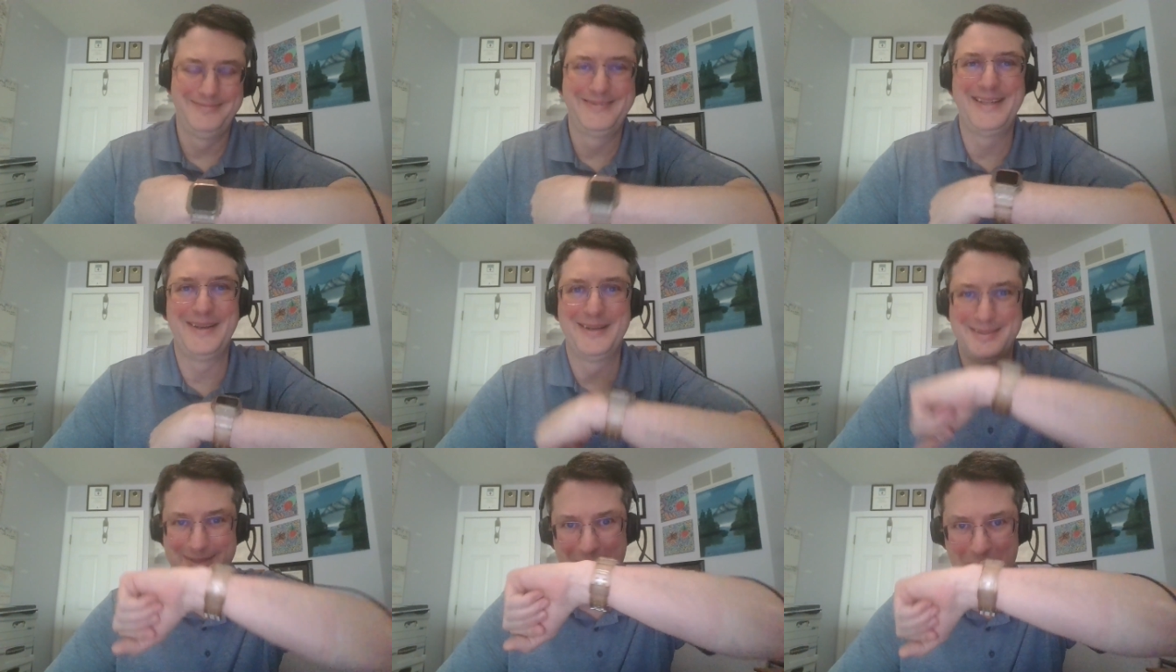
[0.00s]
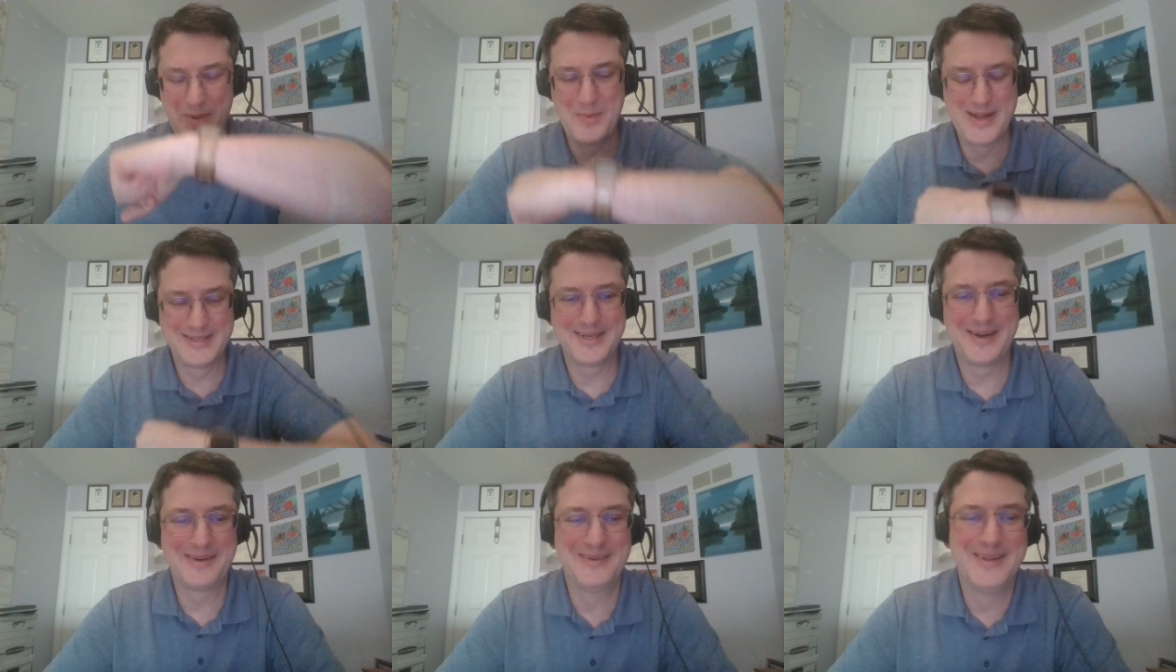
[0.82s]
tinnitus, checking my watch
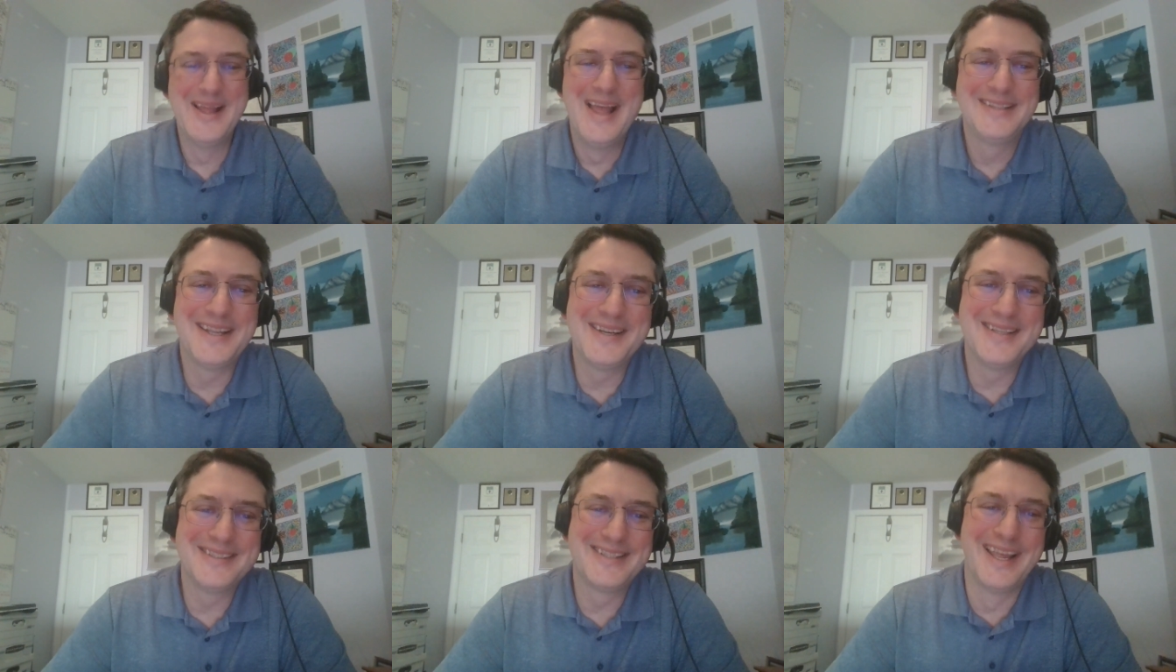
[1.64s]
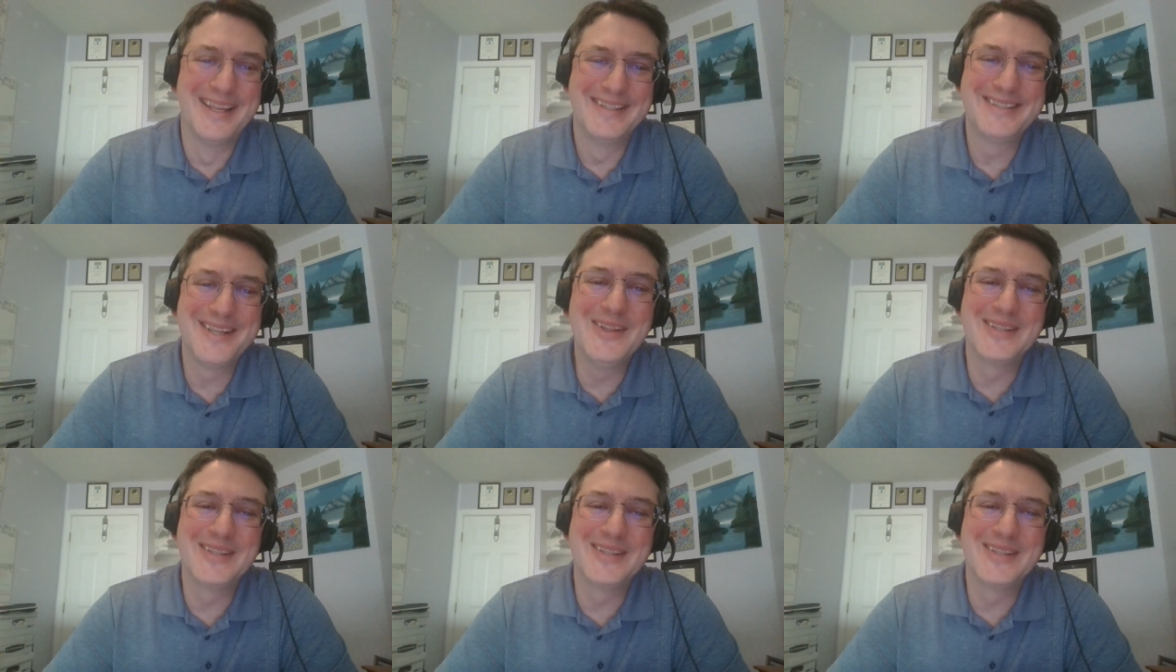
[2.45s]
here, I don't know, tinnitus still